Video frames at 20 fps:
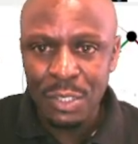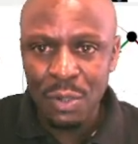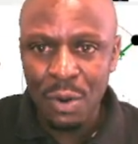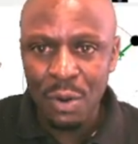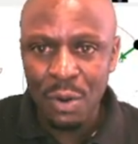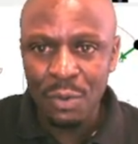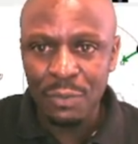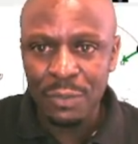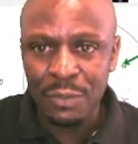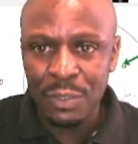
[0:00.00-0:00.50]

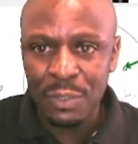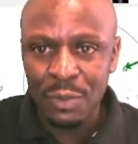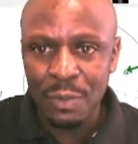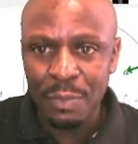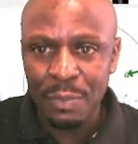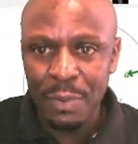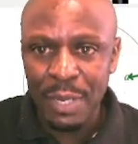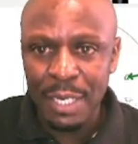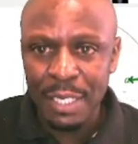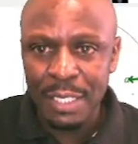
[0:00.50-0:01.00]
of
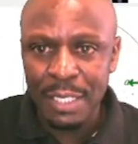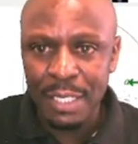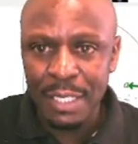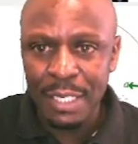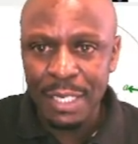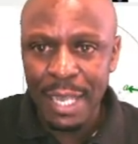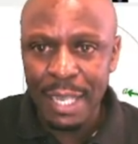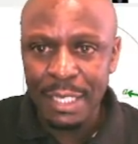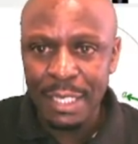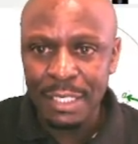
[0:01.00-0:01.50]

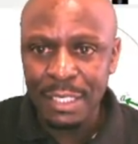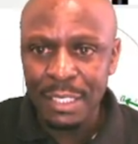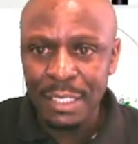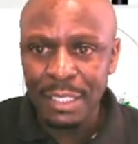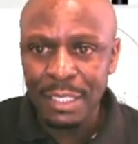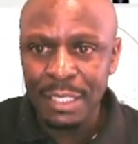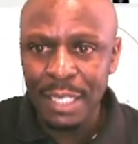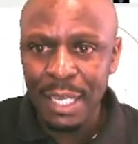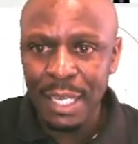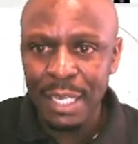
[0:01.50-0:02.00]

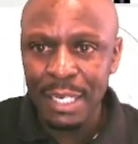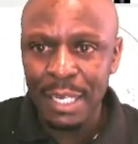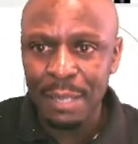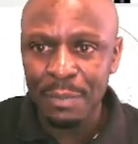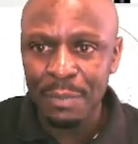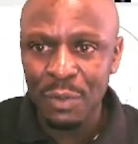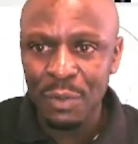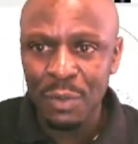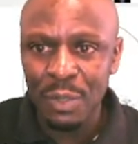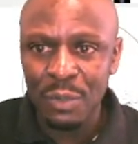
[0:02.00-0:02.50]
0.96 and a
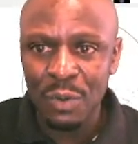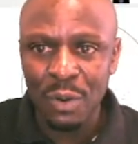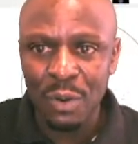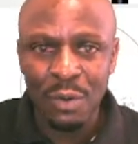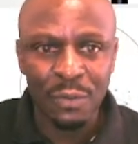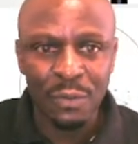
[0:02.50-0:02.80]
period of